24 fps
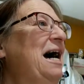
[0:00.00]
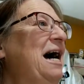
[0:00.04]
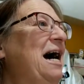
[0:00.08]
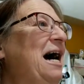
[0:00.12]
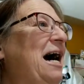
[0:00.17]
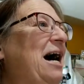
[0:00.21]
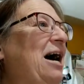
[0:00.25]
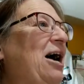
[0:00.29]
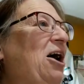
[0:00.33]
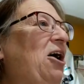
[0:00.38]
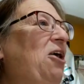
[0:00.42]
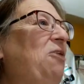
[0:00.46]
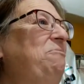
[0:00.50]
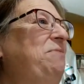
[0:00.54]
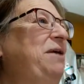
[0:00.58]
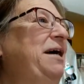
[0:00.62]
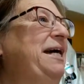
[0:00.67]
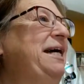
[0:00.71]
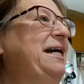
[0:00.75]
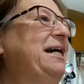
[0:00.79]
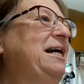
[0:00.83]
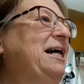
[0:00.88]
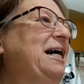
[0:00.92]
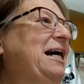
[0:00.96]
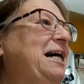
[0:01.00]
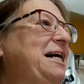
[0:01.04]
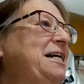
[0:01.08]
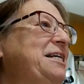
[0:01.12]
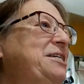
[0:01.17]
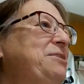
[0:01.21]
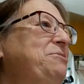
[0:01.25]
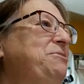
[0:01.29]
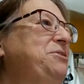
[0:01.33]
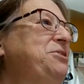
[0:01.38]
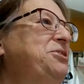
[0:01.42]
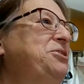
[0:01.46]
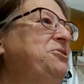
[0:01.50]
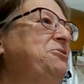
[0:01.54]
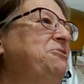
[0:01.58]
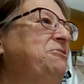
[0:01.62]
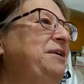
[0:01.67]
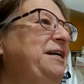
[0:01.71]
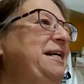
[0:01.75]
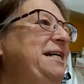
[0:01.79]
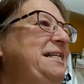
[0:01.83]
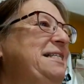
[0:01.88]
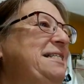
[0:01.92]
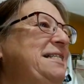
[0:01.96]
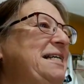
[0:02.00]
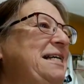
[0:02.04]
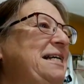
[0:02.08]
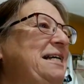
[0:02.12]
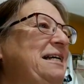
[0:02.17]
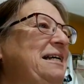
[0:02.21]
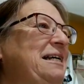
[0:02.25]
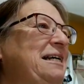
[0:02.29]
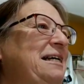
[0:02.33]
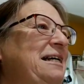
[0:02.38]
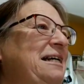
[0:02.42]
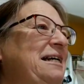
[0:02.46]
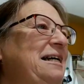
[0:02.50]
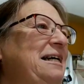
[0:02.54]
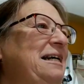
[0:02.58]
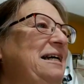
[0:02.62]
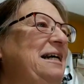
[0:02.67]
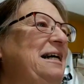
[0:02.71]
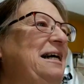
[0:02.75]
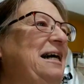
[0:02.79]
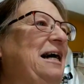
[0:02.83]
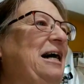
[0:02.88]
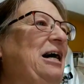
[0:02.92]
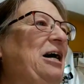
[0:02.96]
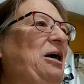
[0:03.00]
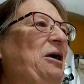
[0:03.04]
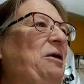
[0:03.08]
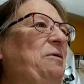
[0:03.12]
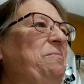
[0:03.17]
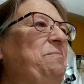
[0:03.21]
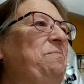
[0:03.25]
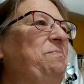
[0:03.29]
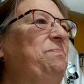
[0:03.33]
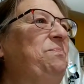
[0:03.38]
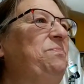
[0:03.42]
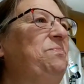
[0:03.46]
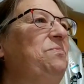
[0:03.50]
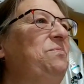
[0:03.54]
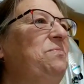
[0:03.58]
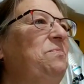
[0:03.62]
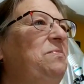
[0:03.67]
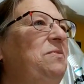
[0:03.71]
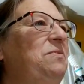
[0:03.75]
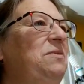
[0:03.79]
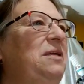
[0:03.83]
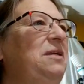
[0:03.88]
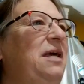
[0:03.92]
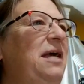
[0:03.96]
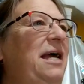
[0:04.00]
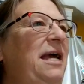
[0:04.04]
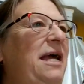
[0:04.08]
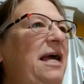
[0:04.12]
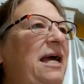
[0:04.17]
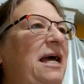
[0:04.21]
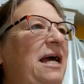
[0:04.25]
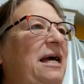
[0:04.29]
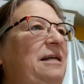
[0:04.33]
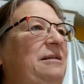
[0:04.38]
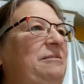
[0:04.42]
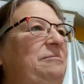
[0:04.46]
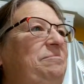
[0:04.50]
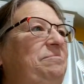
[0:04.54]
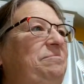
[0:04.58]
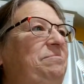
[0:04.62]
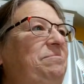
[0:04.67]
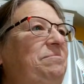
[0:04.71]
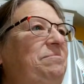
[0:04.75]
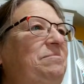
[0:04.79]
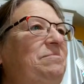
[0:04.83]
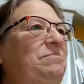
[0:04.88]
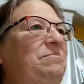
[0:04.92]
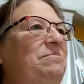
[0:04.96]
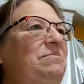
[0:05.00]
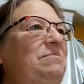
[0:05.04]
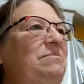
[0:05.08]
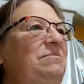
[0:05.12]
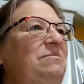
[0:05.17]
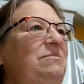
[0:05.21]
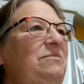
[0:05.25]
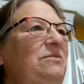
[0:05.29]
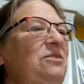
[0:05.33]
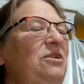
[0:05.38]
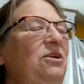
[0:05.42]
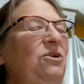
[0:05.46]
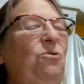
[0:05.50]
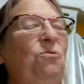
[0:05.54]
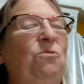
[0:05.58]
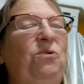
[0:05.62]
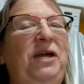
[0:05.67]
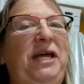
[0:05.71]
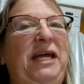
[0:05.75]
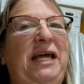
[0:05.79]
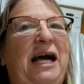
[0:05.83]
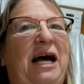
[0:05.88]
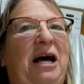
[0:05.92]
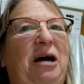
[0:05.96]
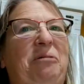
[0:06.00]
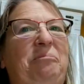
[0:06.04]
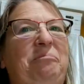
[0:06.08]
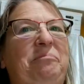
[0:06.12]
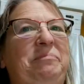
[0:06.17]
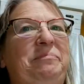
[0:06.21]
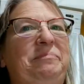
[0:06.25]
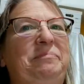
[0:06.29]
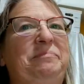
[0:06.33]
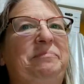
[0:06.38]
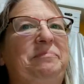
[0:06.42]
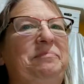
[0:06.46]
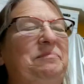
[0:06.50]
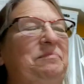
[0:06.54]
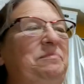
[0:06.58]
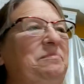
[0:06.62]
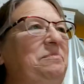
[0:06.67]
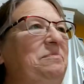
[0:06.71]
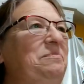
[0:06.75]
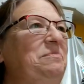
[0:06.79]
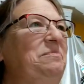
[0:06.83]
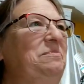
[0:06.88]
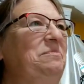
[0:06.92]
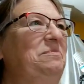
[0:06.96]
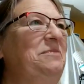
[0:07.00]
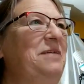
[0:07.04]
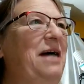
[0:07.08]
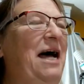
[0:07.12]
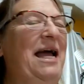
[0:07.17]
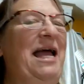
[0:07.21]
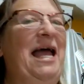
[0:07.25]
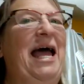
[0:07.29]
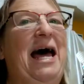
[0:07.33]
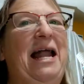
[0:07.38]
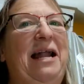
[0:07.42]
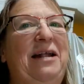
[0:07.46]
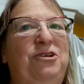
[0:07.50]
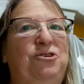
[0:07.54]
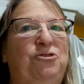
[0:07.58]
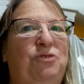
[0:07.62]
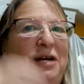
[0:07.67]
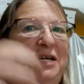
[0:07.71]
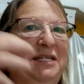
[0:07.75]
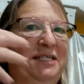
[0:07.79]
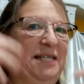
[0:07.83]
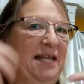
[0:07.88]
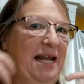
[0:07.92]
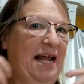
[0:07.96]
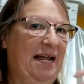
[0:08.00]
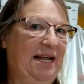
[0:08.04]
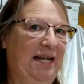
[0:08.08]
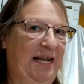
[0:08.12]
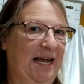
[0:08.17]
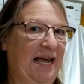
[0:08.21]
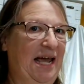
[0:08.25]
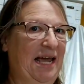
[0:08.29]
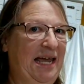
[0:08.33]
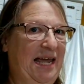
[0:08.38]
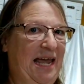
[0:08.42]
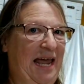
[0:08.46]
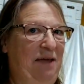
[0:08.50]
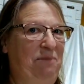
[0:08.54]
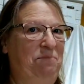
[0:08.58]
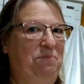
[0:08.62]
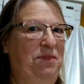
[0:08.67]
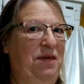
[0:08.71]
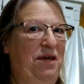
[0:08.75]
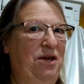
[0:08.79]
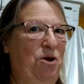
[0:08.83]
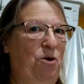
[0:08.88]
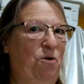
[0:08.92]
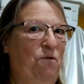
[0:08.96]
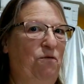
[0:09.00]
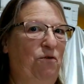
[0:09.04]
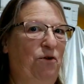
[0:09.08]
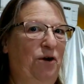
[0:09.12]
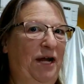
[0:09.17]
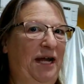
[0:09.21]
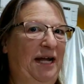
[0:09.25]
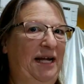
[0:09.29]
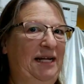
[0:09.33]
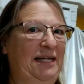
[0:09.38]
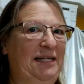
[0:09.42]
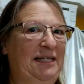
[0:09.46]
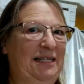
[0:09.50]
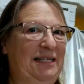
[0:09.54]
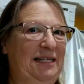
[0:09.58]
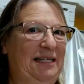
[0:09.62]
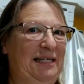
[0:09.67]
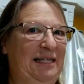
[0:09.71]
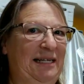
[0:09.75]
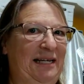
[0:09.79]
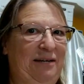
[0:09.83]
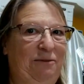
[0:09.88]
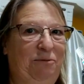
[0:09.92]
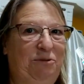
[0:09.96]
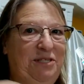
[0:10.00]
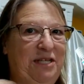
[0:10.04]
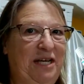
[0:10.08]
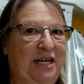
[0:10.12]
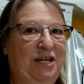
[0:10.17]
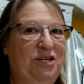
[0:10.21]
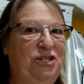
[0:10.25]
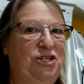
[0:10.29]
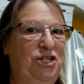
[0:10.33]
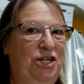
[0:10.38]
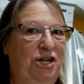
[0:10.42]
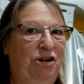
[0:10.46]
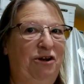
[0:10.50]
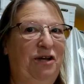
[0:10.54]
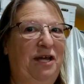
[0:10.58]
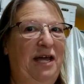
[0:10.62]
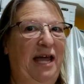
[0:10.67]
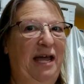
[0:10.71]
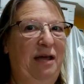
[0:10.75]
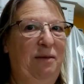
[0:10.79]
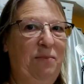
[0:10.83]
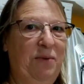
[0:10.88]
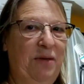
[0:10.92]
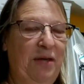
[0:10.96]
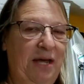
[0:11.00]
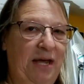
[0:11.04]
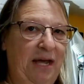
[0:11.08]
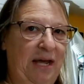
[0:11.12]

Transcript: Oh my gosh, it was crazy. And we I had a dress that had like a cape thing over it. It was like a sheer cape.